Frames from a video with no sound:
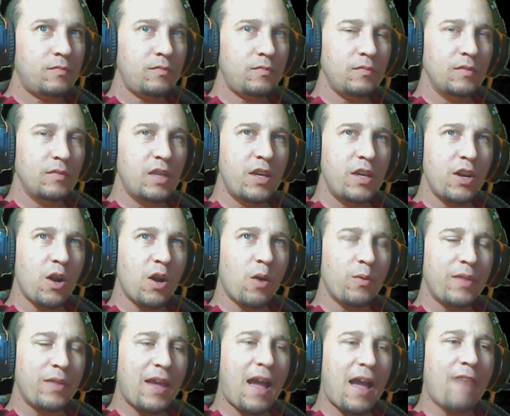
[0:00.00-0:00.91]

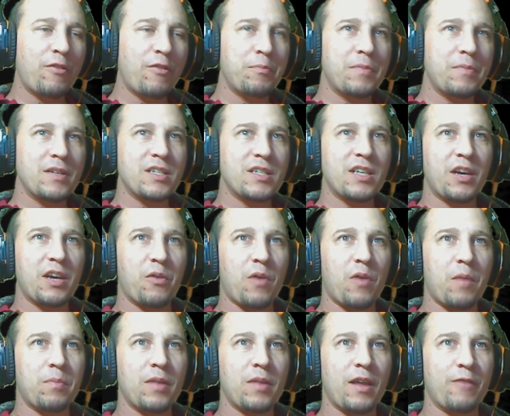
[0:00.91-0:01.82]
They haven't been sitting
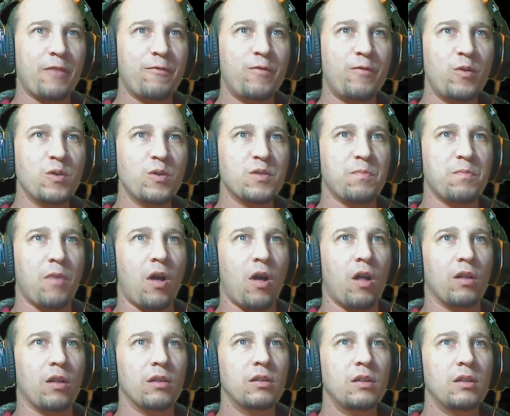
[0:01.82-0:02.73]
around playing
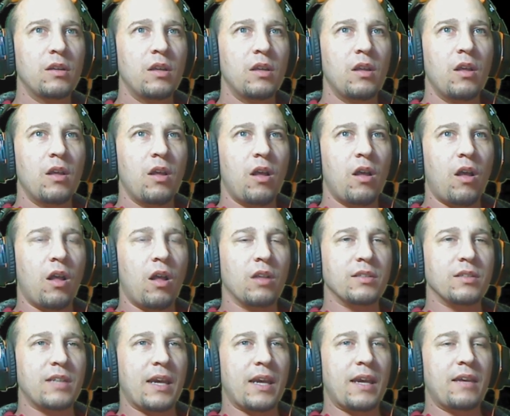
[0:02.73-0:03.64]
foosball all
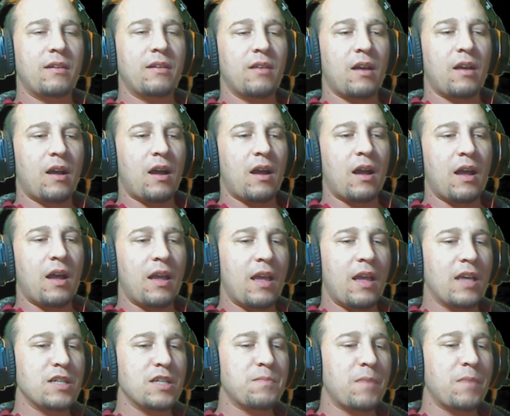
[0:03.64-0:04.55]
day,
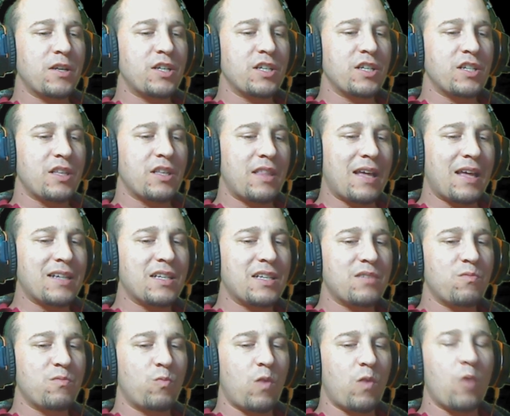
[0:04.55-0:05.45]
as much as that's
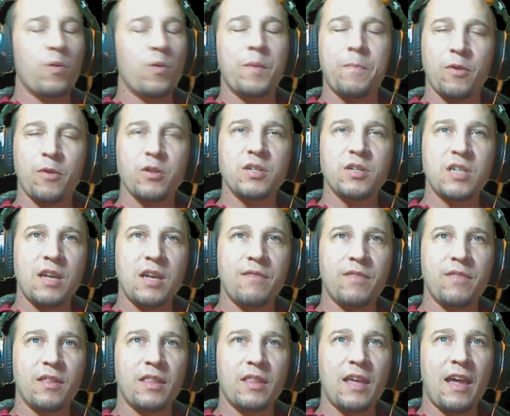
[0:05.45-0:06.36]
what we perceive
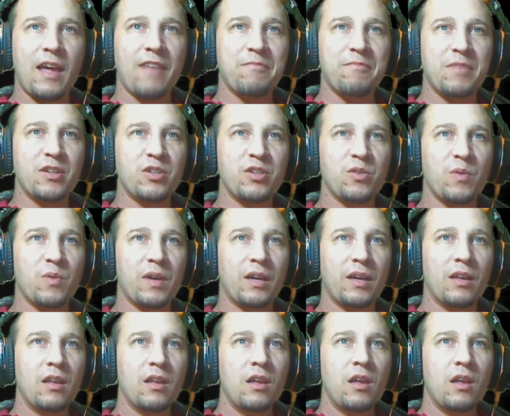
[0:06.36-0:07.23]
that they have been doing.